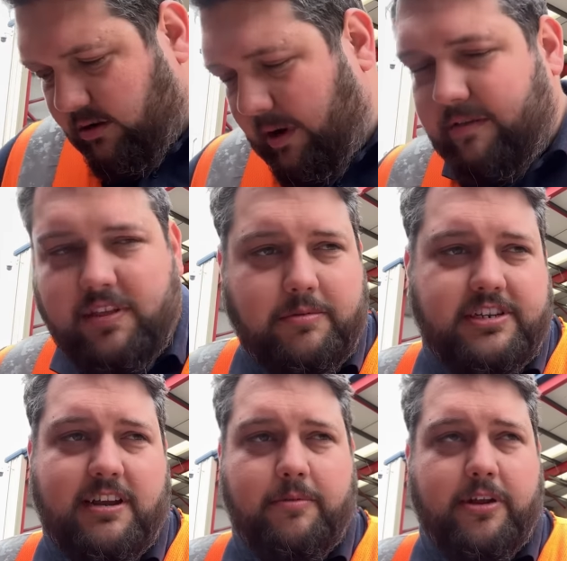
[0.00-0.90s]
and kind of
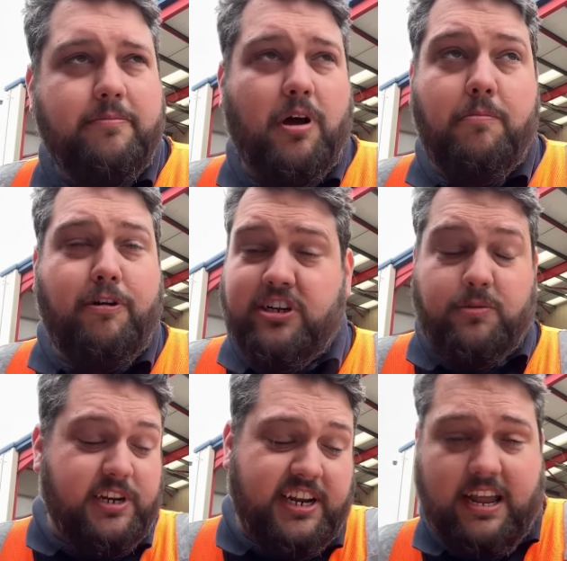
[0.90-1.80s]
tip me. But I'm pretty sure
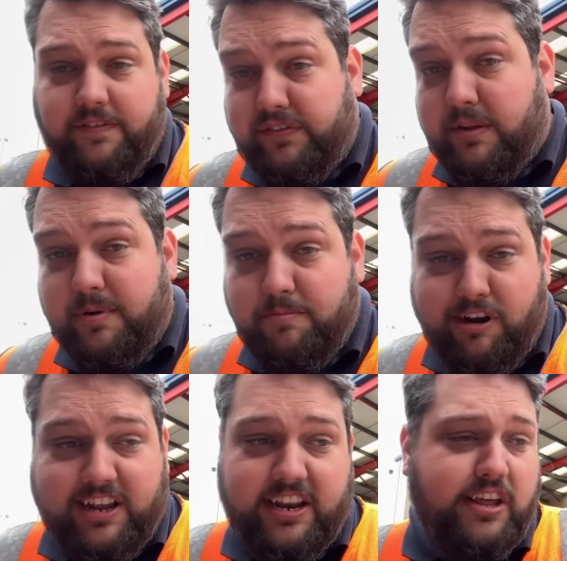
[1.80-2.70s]
we're going to get a 15-minute
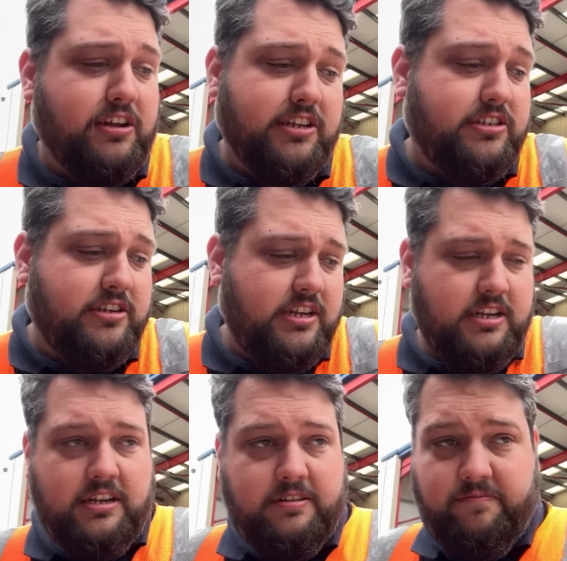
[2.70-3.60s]
break in here because
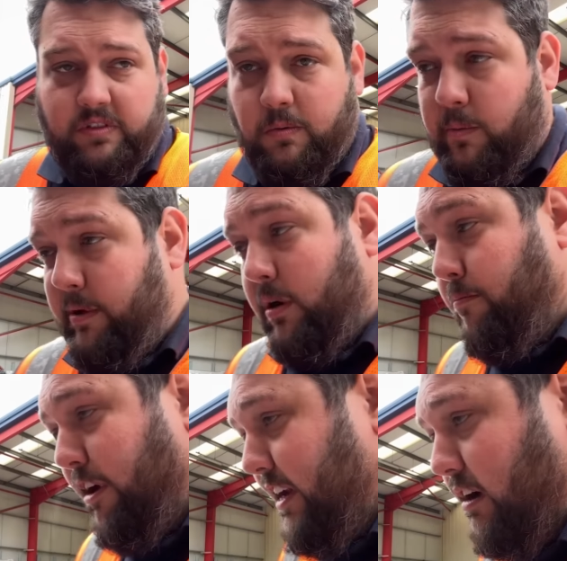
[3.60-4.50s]
we've been on
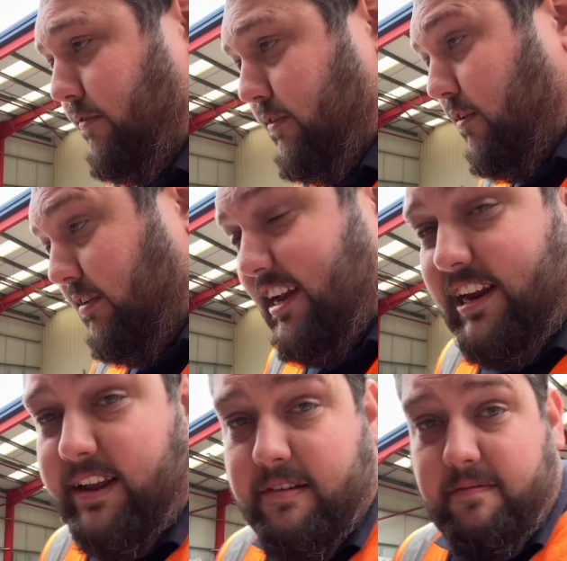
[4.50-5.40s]
break now for
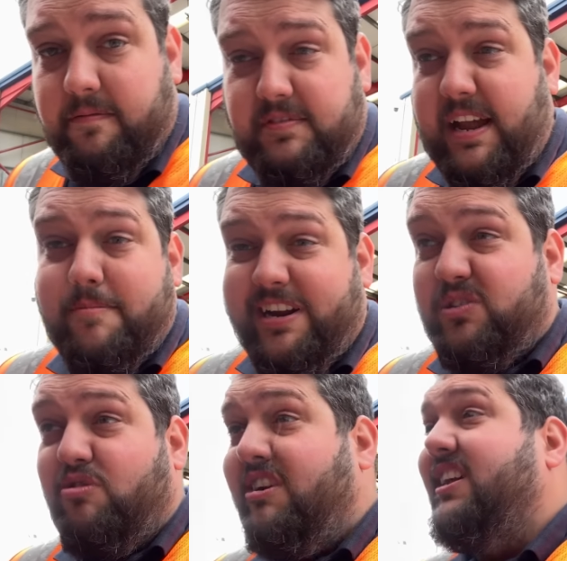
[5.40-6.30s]
nearly 10 minutes
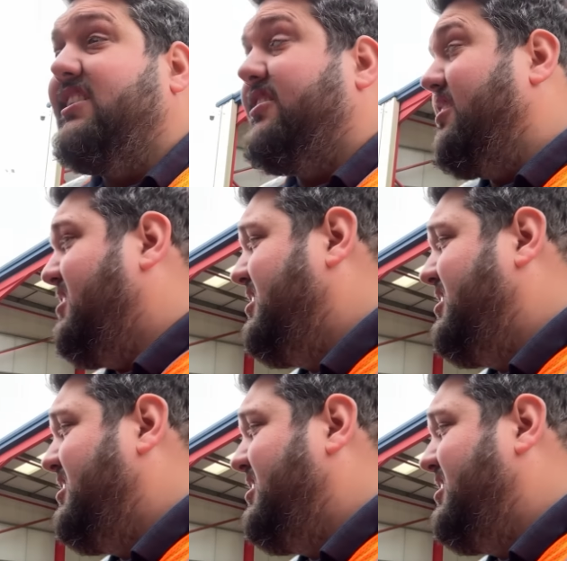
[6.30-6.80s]
already. So